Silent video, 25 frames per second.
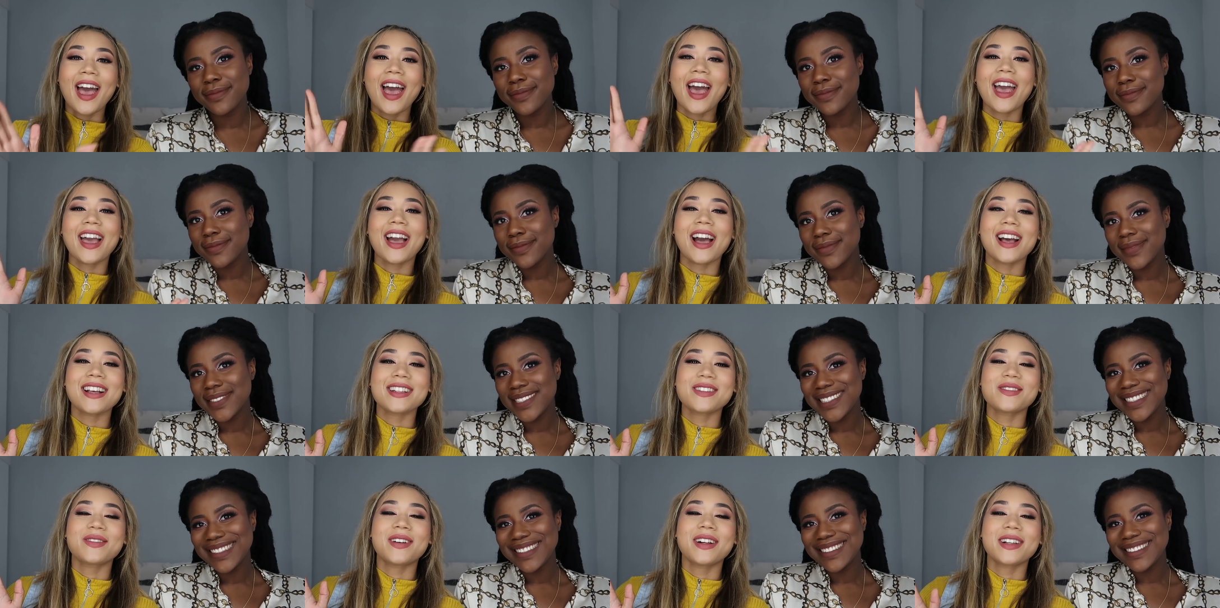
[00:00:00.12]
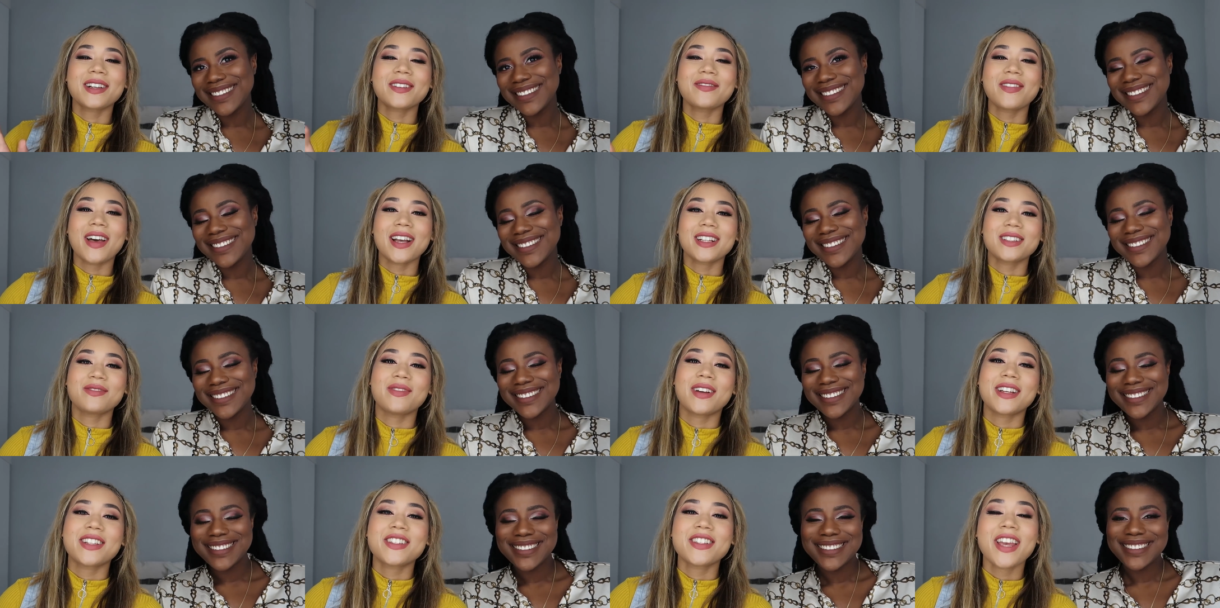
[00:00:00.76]
Speaker 1: Hey guys, welcome back
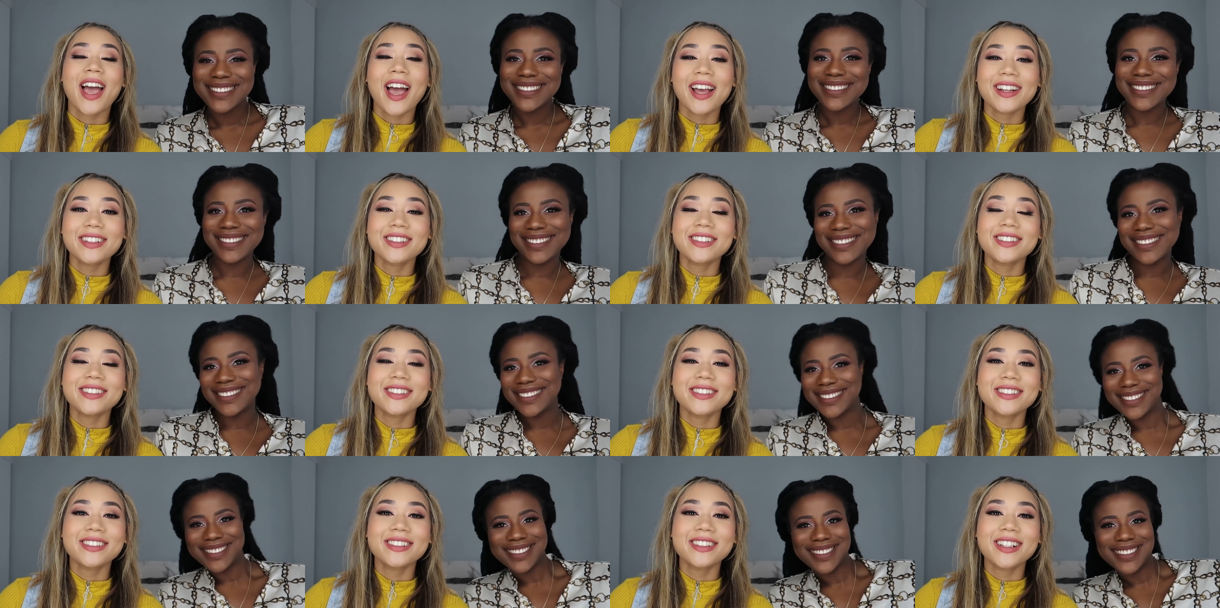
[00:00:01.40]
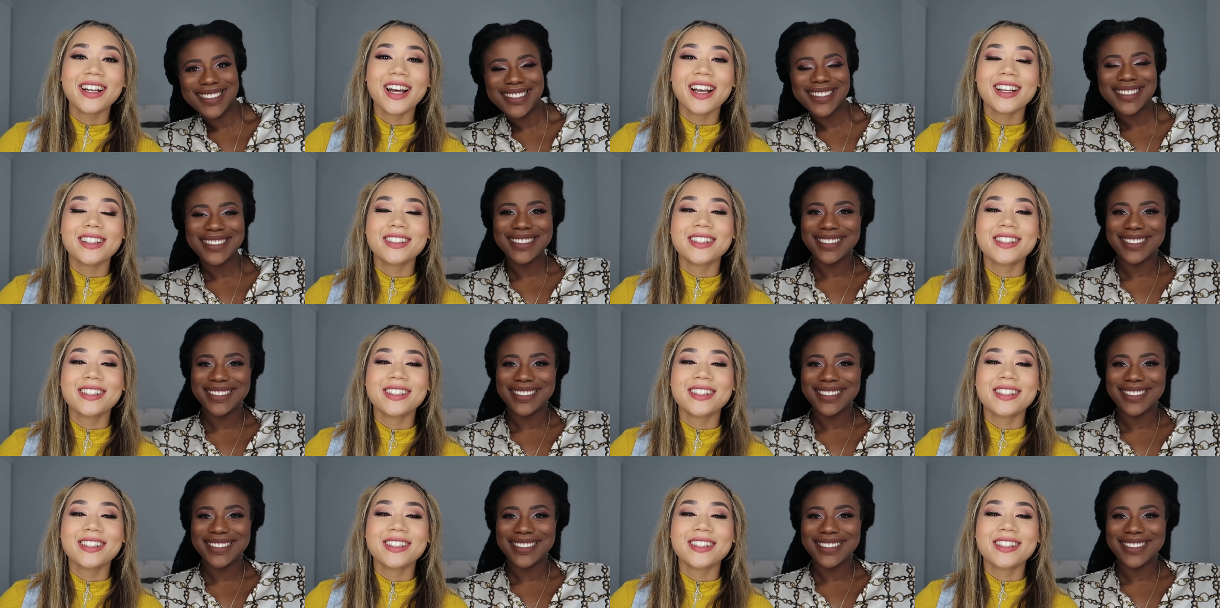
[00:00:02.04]
to my channel.